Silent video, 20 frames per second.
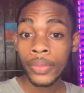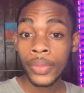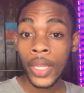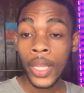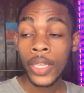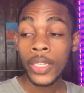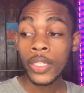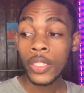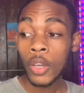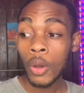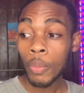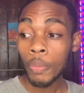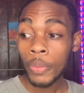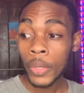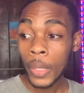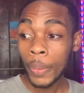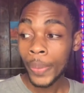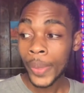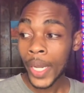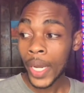Some
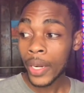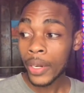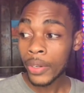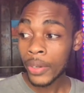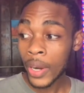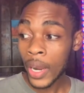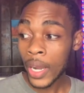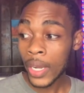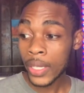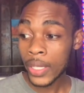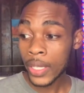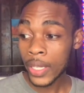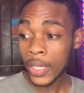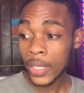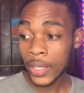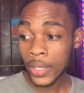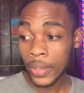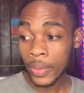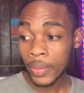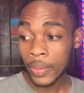people are crosses.